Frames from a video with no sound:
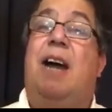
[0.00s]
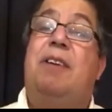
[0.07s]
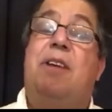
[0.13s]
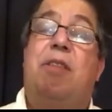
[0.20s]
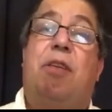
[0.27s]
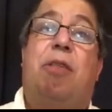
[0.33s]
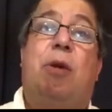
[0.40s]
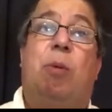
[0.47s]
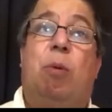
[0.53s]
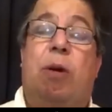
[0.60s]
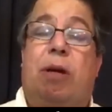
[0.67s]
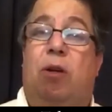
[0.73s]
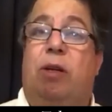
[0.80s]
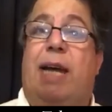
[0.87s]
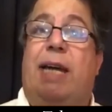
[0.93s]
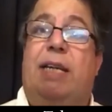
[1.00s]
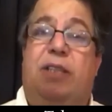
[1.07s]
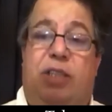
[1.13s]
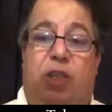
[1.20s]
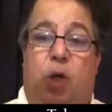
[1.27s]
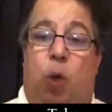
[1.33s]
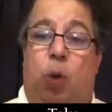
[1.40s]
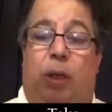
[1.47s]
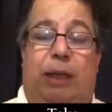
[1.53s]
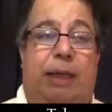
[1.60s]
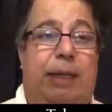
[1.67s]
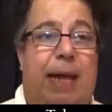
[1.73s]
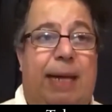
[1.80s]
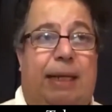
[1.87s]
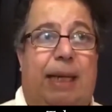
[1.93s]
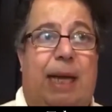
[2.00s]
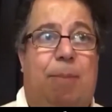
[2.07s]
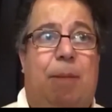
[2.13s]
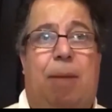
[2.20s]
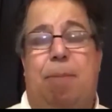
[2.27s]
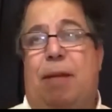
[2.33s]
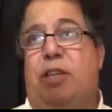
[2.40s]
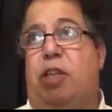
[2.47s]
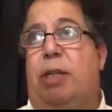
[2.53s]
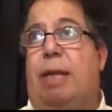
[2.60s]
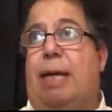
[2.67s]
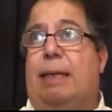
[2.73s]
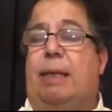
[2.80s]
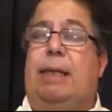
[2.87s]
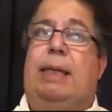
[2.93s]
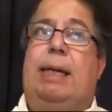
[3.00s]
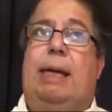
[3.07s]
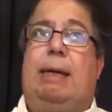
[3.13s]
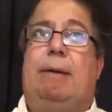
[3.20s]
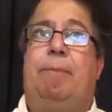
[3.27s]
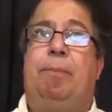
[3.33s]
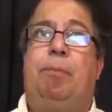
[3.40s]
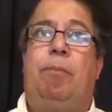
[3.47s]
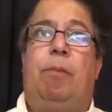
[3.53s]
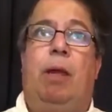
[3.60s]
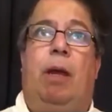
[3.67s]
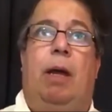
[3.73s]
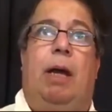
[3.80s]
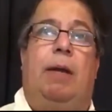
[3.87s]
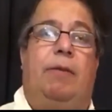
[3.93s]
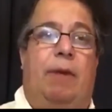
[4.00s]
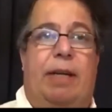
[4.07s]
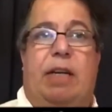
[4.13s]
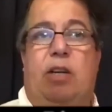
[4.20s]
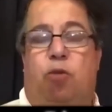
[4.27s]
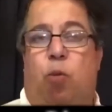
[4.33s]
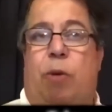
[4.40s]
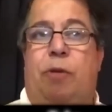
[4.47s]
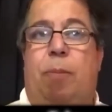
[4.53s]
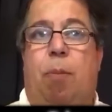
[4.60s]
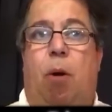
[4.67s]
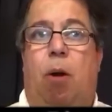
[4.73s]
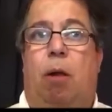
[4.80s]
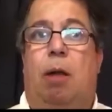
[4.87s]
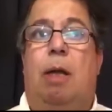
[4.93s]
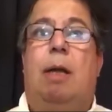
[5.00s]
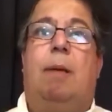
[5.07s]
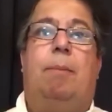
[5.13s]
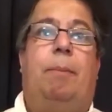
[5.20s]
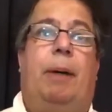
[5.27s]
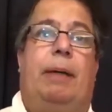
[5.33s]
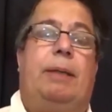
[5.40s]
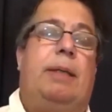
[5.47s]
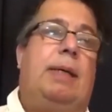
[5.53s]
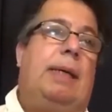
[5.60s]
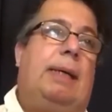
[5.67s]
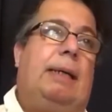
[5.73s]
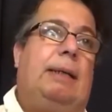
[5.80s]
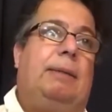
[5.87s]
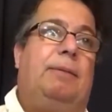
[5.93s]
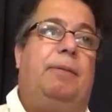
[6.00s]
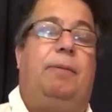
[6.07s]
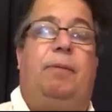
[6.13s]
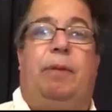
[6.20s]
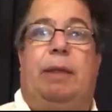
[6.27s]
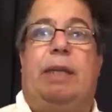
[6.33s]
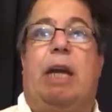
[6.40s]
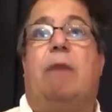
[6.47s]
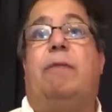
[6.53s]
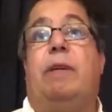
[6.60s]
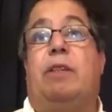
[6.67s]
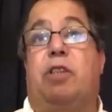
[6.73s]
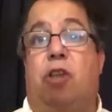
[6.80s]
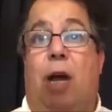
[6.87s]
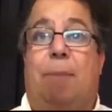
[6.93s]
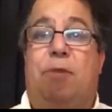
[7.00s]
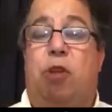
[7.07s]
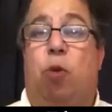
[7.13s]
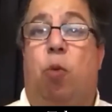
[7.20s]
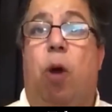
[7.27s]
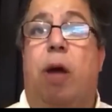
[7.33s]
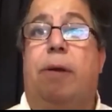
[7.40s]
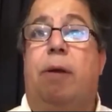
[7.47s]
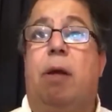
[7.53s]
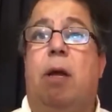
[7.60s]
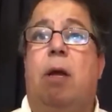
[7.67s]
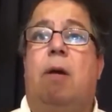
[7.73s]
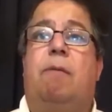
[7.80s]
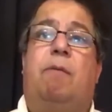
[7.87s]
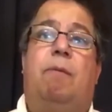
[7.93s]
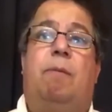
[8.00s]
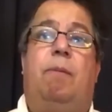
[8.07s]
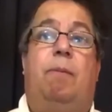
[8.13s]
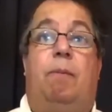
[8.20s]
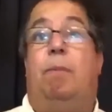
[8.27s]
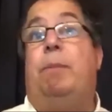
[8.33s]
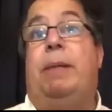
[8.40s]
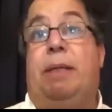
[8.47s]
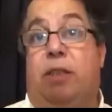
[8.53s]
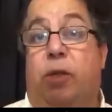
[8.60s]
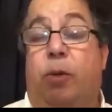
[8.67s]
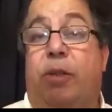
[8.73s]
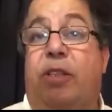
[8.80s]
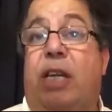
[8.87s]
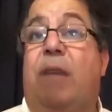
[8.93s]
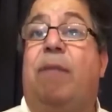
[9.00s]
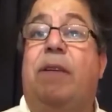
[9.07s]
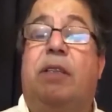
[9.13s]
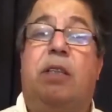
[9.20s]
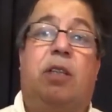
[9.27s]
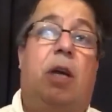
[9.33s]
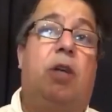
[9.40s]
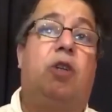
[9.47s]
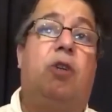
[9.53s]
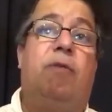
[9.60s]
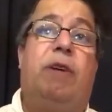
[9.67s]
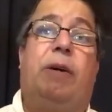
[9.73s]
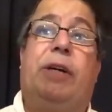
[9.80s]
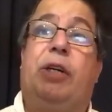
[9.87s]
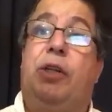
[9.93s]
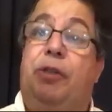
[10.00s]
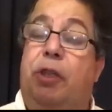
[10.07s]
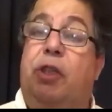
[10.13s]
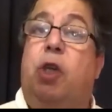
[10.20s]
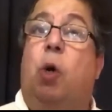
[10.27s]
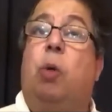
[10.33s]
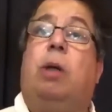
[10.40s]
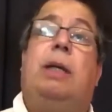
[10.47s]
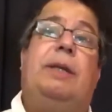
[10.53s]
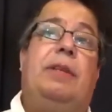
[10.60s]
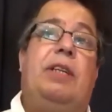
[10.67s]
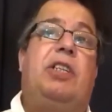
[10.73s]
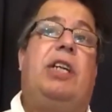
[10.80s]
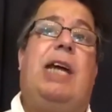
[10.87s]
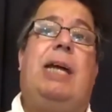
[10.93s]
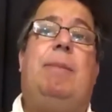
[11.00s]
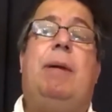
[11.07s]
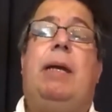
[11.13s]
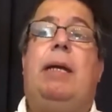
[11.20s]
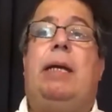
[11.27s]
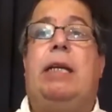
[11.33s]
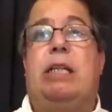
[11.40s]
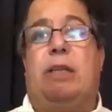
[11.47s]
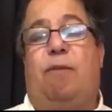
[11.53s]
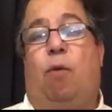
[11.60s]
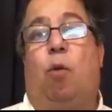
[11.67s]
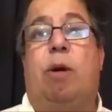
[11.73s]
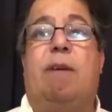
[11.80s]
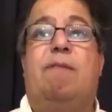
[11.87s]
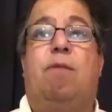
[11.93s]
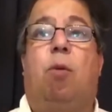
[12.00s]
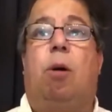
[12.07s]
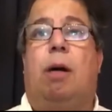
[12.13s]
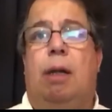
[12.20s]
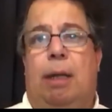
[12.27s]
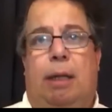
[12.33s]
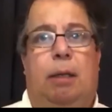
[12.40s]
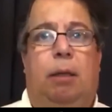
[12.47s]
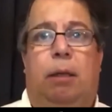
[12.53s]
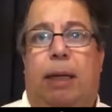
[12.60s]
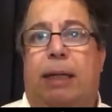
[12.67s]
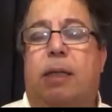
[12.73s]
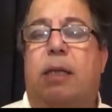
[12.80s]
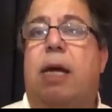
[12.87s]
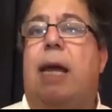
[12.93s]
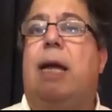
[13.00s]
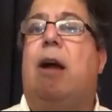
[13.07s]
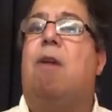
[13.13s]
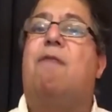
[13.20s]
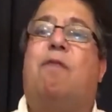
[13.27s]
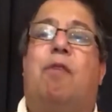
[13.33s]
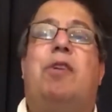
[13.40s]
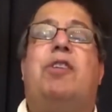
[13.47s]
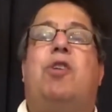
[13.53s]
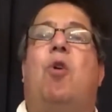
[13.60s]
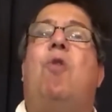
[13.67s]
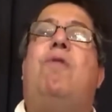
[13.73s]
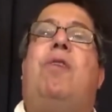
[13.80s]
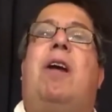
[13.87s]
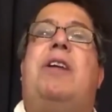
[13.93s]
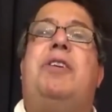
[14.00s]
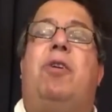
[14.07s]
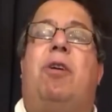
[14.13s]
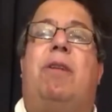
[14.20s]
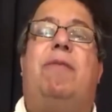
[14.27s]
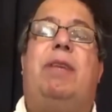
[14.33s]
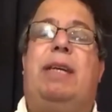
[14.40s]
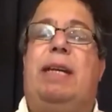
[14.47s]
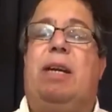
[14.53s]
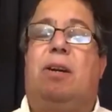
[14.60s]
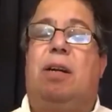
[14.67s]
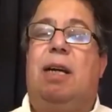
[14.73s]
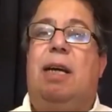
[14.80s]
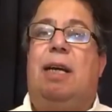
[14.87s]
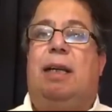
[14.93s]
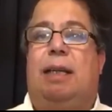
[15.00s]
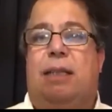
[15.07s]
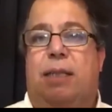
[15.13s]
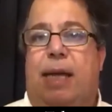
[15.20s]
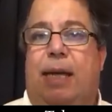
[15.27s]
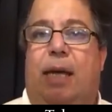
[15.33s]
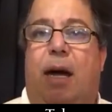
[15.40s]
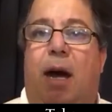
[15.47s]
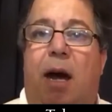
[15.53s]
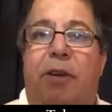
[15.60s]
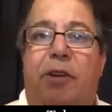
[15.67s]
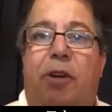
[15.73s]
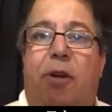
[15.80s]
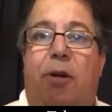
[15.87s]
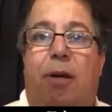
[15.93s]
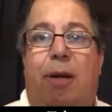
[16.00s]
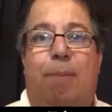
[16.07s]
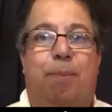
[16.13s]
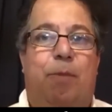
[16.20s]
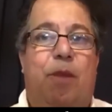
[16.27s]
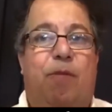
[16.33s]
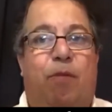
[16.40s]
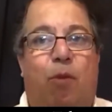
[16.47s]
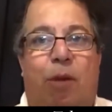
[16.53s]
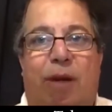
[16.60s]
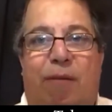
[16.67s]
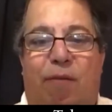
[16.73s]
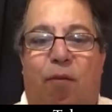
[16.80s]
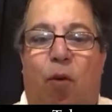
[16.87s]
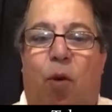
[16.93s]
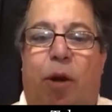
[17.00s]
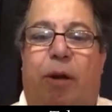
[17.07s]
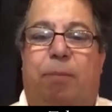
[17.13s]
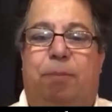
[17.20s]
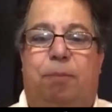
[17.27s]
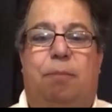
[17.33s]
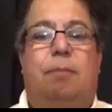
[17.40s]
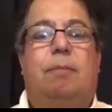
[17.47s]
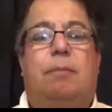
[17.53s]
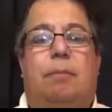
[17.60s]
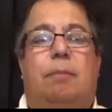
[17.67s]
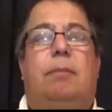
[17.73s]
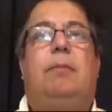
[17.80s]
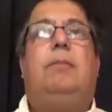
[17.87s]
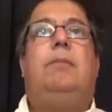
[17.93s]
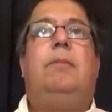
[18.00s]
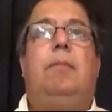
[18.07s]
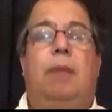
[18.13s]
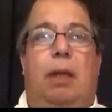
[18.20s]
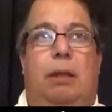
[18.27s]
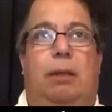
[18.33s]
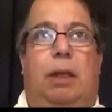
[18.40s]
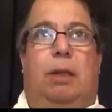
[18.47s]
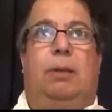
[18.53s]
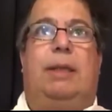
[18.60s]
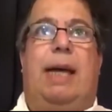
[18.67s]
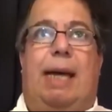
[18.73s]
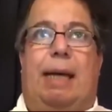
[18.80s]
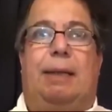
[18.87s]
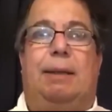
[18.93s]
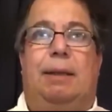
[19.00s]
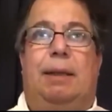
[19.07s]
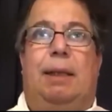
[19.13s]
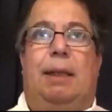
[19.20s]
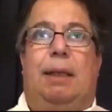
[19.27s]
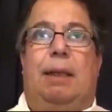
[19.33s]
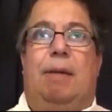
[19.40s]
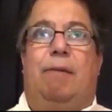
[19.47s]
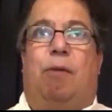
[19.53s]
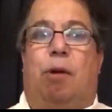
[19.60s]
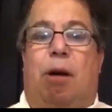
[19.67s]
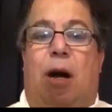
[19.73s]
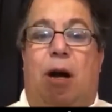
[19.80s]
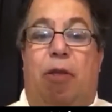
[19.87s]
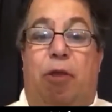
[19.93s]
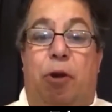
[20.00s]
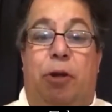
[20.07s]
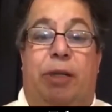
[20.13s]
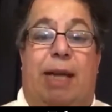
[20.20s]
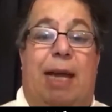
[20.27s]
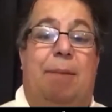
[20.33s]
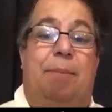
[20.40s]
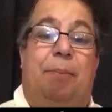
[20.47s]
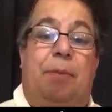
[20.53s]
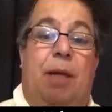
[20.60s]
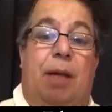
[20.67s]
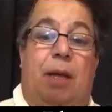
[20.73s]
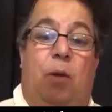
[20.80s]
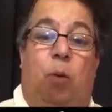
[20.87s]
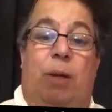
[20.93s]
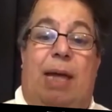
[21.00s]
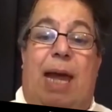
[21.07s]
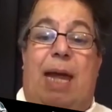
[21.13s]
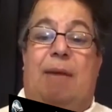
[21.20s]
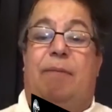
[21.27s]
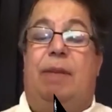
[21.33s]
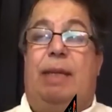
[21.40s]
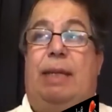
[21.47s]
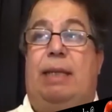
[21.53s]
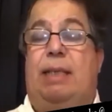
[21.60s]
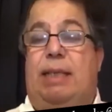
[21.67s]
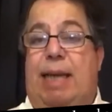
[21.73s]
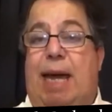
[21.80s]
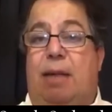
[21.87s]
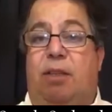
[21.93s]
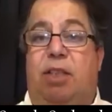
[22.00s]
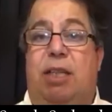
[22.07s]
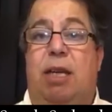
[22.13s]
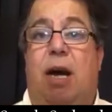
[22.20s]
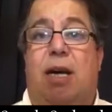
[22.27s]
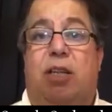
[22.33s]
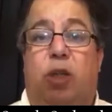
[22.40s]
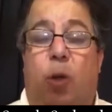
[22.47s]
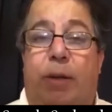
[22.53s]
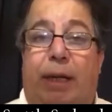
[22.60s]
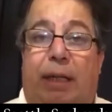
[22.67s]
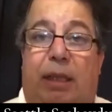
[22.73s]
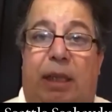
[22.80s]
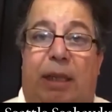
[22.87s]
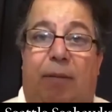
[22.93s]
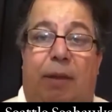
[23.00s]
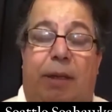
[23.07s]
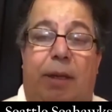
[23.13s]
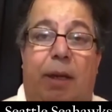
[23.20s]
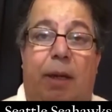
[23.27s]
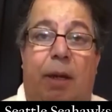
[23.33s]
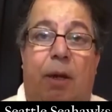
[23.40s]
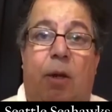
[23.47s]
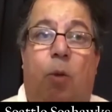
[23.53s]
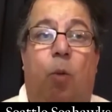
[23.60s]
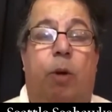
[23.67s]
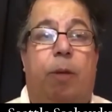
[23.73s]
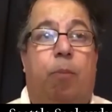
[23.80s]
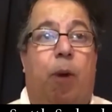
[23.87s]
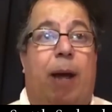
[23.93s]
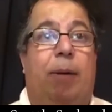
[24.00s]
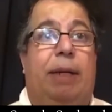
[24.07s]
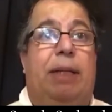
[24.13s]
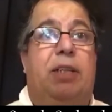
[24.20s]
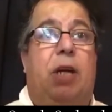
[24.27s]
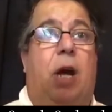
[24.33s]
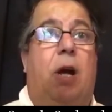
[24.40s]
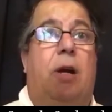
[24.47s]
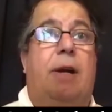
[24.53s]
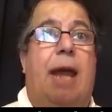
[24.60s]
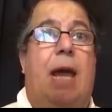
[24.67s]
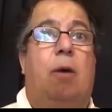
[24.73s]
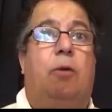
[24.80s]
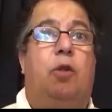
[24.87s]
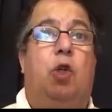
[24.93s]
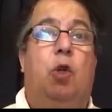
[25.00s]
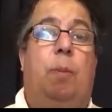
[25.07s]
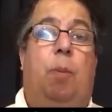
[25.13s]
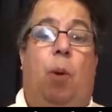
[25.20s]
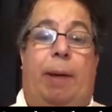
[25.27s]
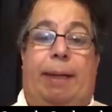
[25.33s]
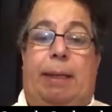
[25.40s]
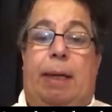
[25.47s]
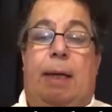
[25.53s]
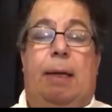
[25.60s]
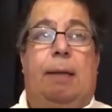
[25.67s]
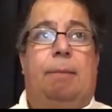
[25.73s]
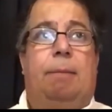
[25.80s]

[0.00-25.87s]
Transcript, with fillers: Another thing we want to look at is the total in that game. I mentioned that the Vikings run the ball, but Philadelphia stops the run. Minnesota's defense is also very good. The total in this game is 44. Let's take our first over-under of the year. Let's take under the 44. Okay. For our third game, we have the Seattle Seahawks going to Cleveland, where the Brownies are now 2-point